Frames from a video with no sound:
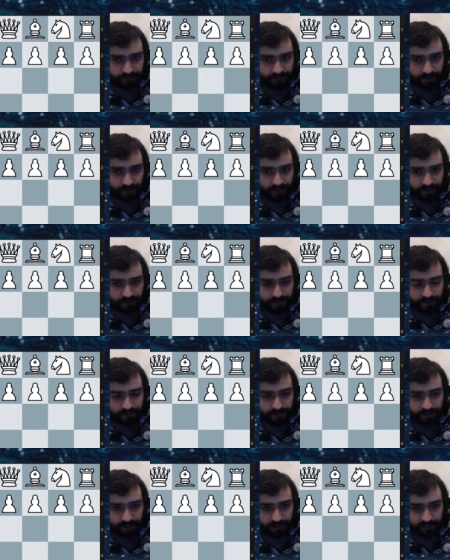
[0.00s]

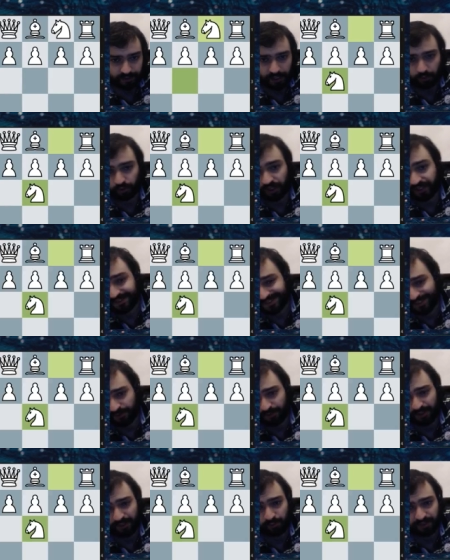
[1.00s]
takes, and now knight
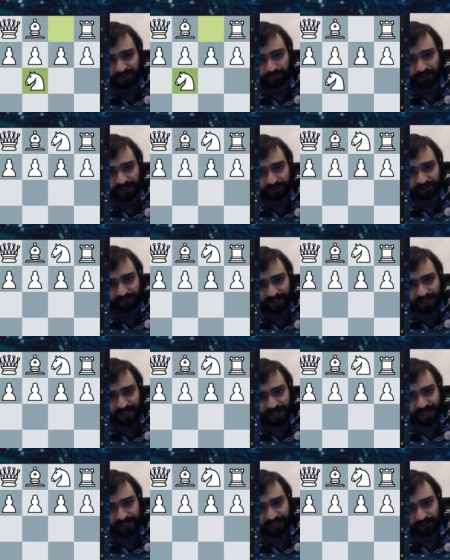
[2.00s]
c3 was played.
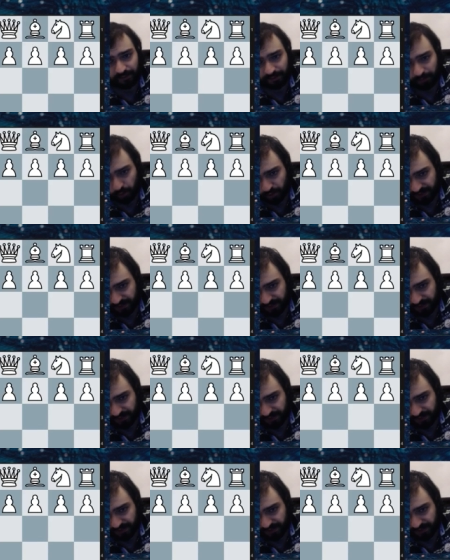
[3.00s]
Again, the most